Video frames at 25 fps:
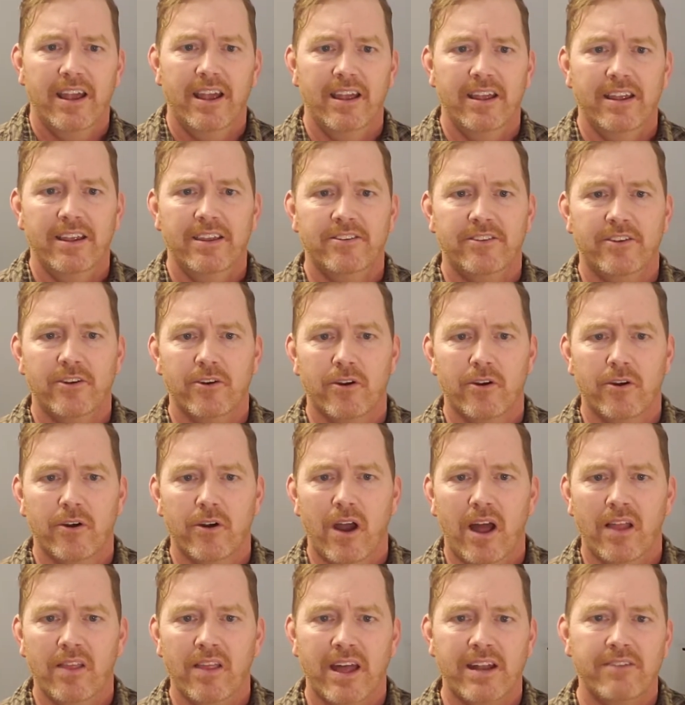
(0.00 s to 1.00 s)
Is there
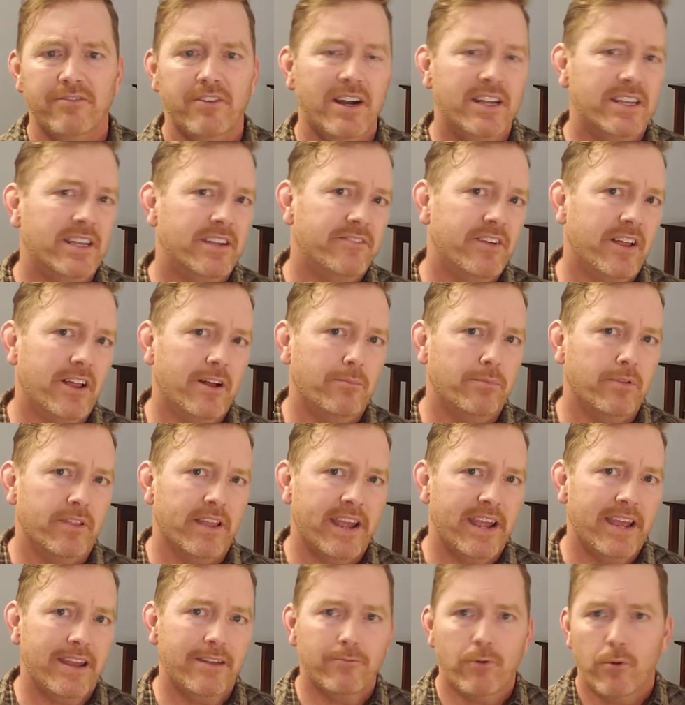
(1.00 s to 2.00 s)
a lot of undeveloped
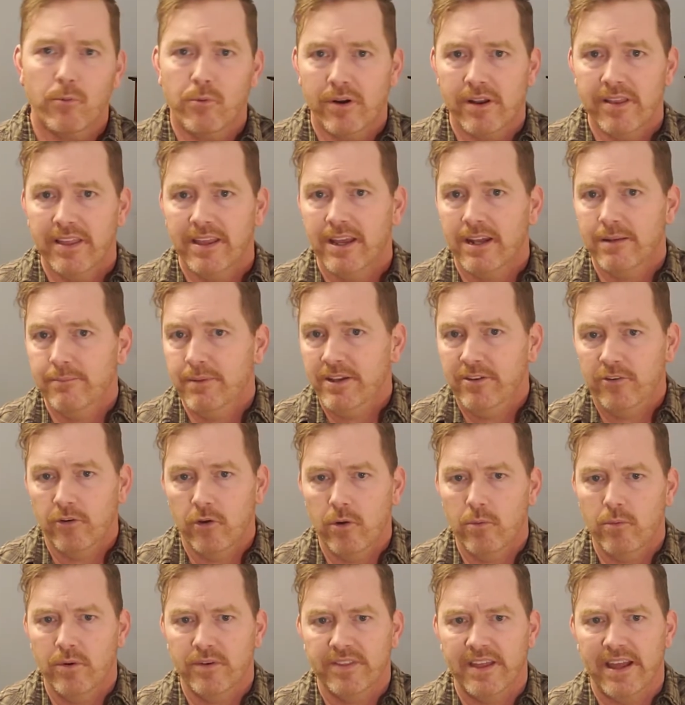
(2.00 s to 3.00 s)
land? But what are they going to be
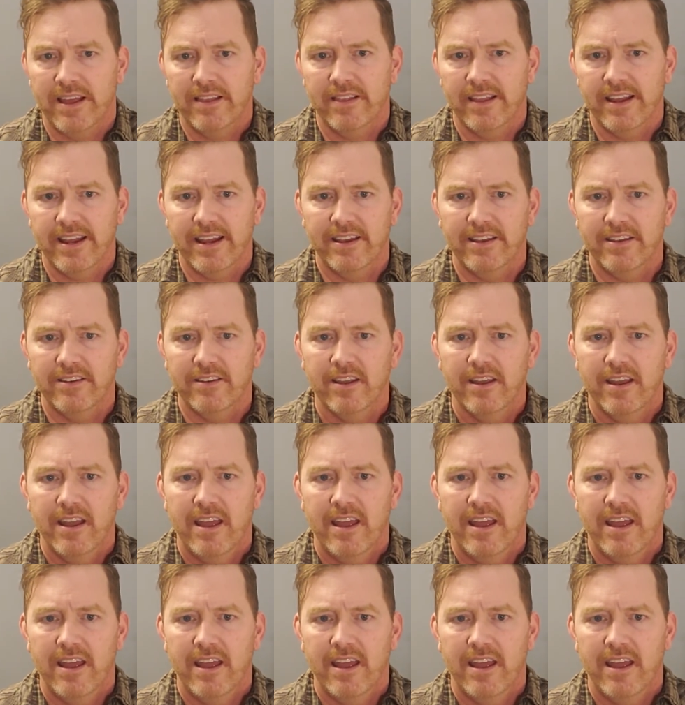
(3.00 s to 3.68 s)
doing with that land?